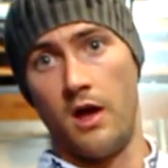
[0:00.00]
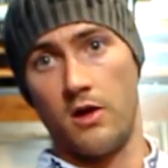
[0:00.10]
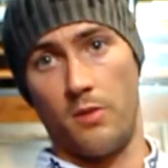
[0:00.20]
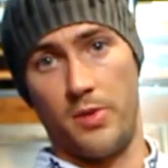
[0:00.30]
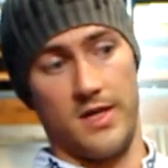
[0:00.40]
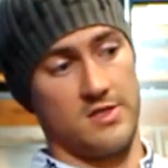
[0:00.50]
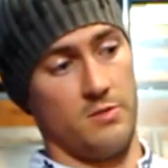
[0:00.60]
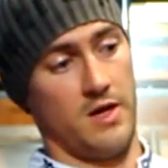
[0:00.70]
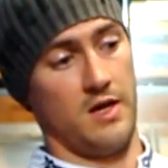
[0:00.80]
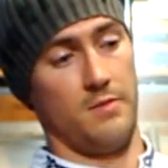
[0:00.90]
compared
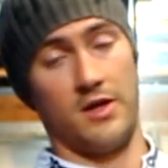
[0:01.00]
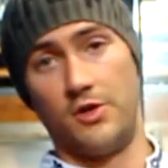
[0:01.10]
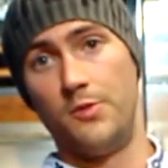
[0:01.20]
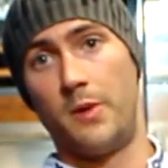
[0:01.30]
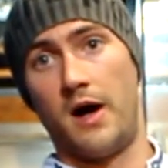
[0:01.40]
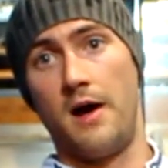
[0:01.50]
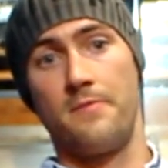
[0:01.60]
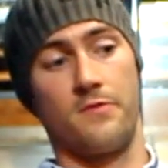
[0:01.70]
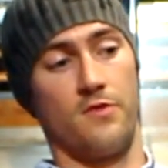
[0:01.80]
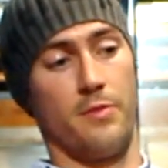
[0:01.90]
to my new
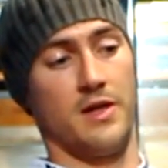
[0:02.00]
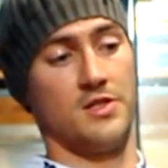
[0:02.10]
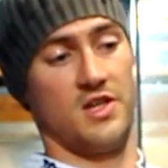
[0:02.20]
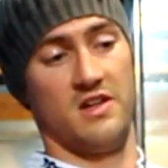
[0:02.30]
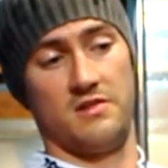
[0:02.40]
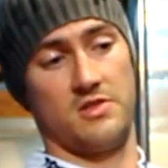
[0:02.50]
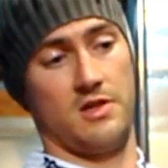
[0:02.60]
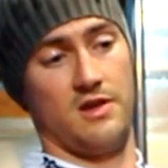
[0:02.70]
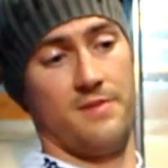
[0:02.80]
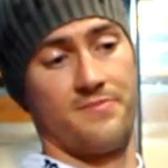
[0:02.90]
bar for benching.
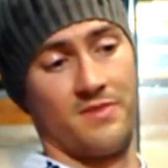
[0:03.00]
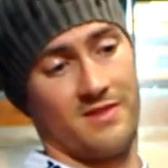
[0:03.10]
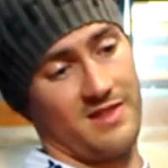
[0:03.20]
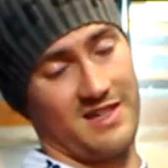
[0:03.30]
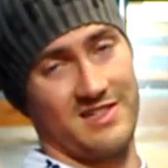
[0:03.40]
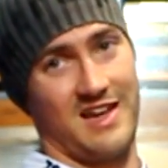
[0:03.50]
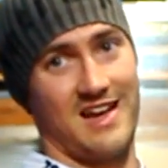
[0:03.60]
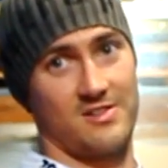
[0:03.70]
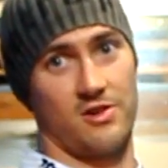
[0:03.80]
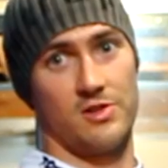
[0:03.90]
So, like I say, it
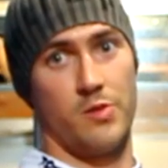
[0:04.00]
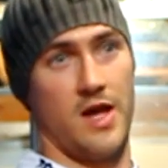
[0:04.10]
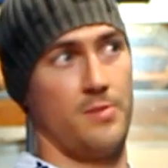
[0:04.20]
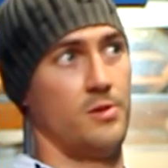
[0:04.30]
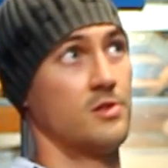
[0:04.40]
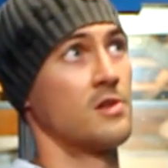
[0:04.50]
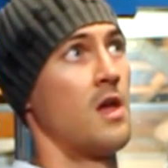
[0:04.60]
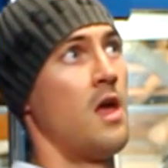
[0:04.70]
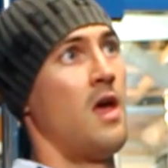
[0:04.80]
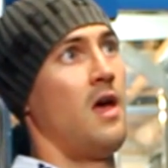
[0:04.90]
has got its
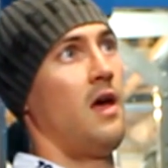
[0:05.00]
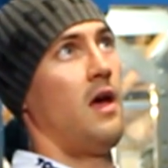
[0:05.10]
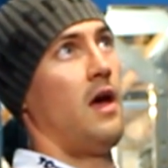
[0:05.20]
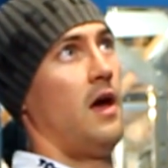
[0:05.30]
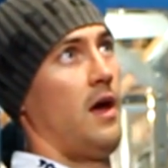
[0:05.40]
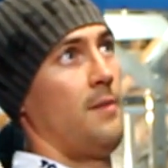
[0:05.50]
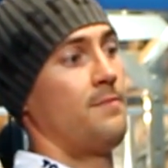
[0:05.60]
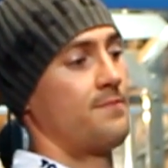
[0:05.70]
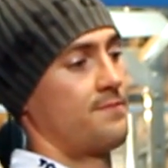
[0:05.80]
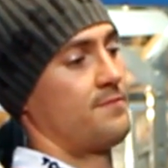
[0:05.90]
purpose.
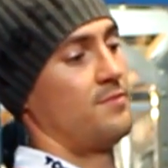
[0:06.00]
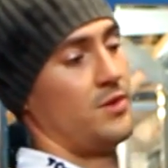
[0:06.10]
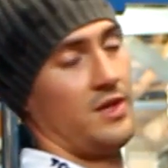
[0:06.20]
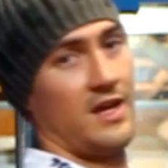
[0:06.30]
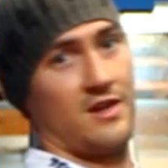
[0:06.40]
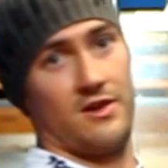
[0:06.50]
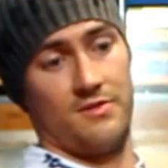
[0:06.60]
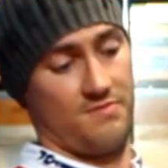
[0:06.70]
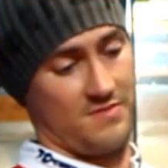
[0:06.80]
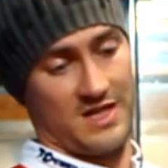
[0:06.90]
But there you
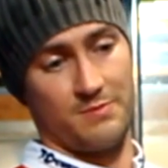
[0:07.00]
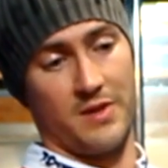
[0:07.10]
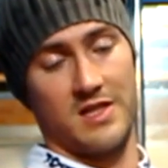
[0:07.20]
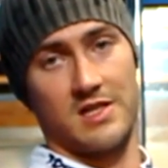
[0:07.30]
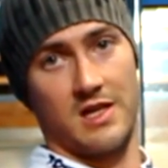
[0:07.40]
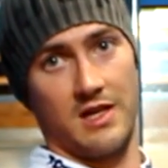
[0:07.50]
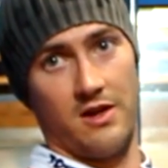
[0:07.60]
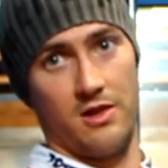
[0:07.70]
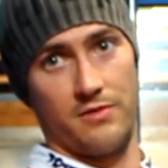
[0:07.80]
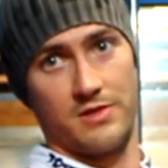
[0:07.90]
go. That's basically
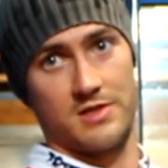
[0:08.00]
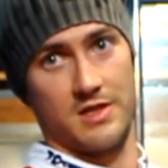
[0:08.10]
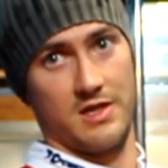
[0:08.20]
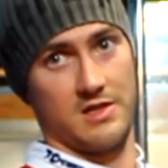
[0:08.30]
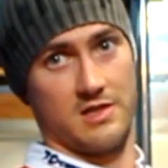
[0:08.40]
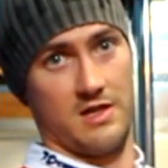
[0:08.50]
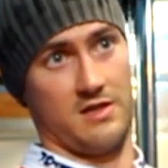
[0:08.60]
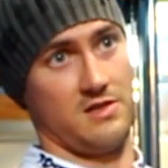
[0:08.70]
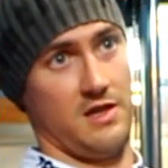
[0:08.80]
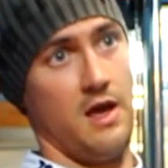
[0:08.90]
all there is to these. Like I
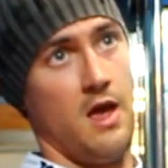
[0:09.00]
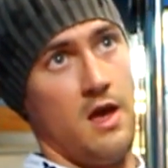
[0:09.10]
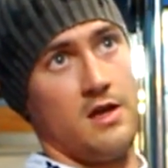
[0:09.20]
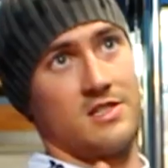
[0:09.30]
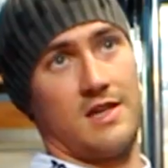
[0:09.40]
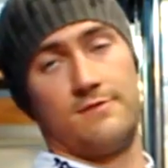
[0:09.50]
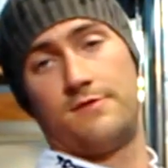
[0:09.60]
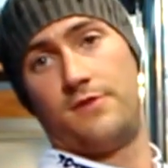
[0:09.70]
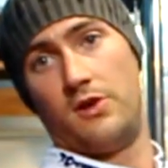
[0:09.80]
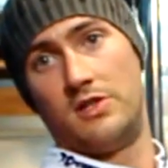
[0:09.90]
say, 7
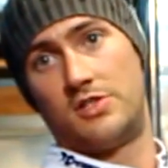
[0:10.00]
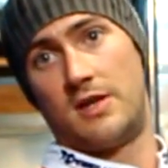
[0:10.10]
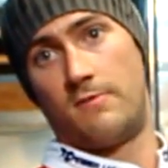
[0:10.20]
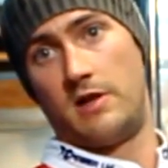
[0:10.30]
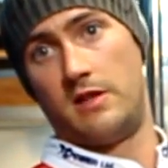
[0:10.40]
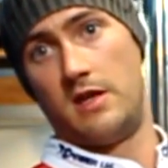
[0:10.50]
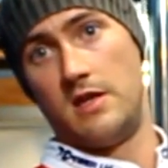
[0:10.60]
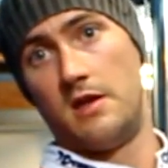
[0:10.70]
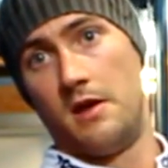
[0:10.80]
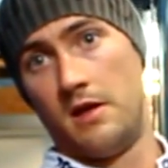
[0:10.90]
foot is generally
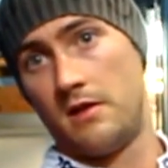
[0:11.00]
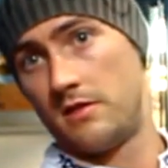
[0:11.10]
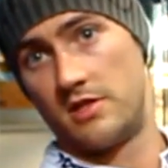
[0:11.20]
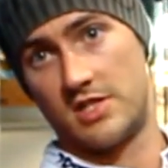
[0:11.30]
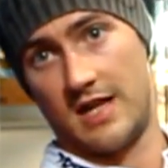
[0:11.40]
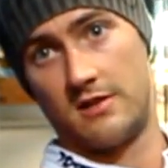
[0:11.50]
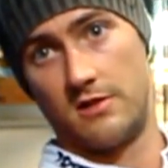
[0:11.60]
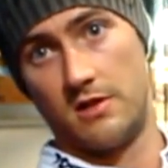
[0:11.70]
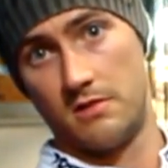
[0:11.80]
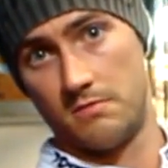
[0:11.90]
the
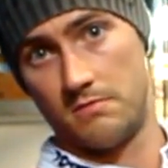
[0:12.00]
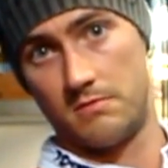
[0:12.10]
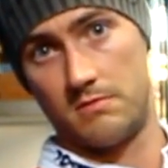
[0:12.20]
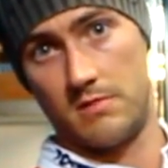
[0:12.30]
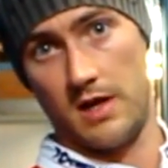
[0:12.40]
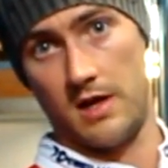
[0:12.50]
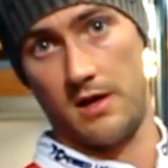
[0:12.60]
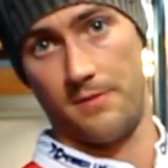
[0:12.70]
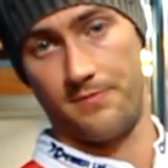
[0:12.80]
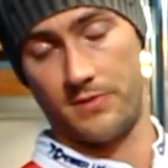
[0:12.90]
standard
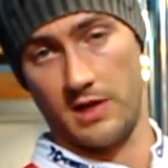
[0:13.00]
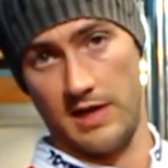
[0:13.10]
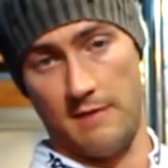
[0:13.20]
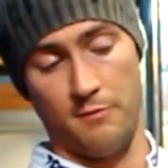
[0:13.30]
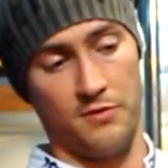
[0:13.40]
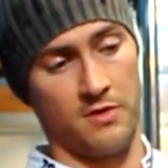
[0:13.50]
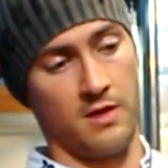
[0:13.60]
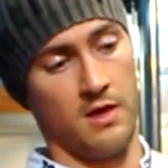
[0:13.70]
length.